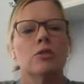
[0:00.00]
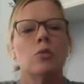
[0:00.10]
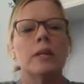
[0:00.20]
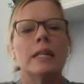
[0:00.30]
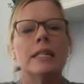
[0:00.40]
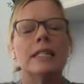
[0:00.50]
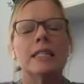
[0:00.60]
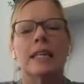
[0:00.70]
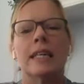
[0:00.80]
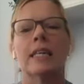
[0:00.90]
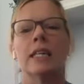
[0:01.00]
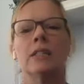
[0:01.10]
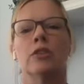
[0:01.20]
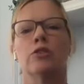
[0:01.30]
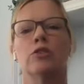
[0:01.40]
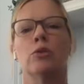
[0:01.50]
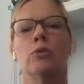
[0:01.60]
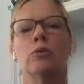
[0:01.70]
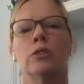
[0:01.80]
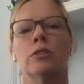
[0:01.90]
Squeeze in your
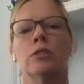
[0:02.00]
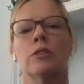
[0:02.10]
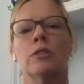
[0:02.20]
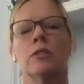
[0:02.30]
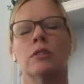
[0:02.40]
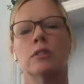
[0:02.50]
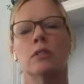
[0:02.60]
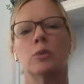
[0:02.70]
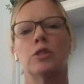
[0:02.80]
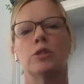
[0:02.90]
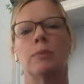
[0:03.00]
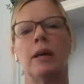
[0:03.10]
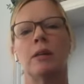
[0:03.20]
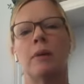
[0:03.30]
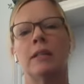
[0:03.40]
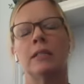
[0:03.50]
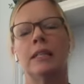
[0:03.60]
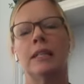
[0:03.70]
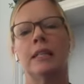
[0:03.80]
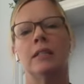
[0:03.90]
shoulders, squeeze your belly button
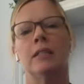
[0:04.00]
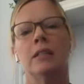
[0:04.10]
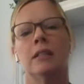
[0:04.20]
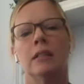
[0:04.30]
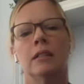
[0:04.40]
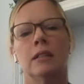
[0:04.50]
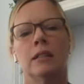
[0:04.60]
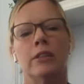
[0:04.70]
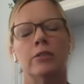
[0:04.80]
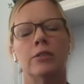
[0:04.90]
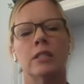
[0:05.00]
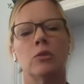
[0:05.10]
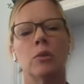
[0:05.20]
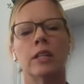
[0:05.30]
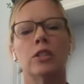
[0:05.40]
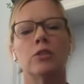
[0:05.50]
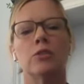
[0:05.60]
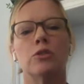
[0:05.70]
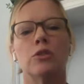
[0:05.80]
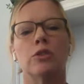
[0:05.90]
in. Yeah, you still want to
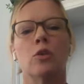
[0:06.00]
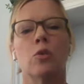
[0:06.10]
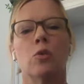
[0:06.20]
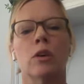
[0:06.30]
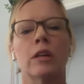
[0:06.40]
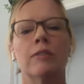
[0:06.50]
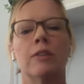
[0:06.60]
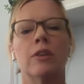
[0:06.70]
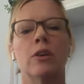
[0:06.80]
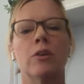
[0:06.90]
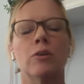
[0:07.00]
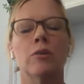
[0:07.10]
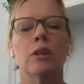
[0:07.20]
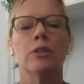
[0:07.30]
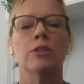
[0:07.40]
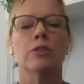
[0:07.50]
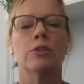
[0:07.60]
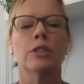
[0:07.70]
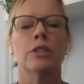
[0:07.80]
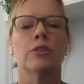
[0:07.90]
use your core, even though you're
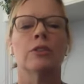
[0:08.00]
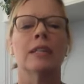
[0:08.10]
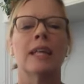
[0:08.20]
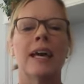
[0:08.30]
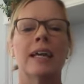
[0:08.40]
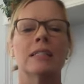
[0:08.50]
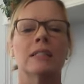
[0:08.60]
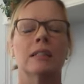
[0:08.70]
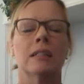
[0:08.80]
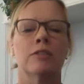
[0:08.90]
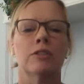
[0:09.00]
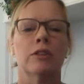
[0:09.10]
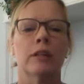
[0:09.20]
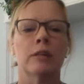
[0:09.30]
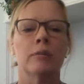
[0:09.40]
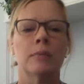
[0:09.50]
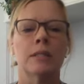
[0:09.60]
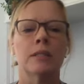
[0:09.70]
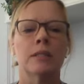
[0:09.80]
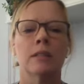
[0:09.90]
using your legs to lift your hips.
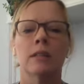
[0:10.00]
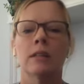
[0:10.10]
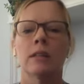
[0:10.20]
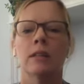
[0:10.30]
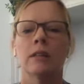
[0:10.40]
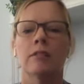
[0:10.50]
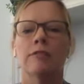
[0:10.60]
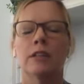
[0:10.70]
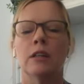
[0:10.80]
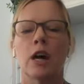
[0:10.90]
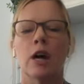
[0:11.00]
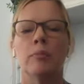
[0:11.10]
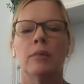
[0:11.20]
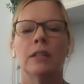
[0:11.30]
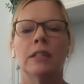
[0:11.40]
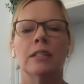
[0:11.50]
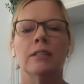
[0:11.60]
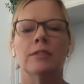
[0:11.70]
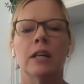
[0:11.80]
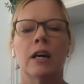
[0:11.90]
Fill up,
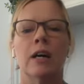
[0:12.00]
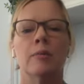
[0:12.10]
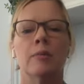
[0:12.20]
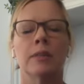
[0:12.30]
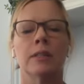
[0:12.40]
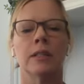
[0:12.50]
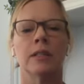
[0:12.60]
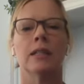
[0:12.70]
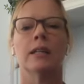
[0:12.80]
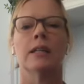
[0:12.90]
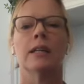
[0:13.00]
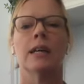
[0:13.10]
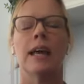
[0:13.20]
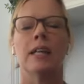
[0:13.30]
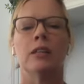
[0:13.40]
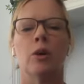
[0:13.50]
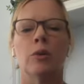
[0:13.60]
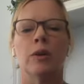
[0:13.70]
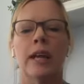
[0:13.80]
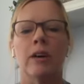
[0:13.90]
lift up, and
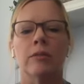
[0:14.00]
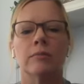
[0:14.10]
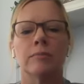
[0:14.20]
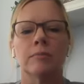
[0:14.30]
lower down.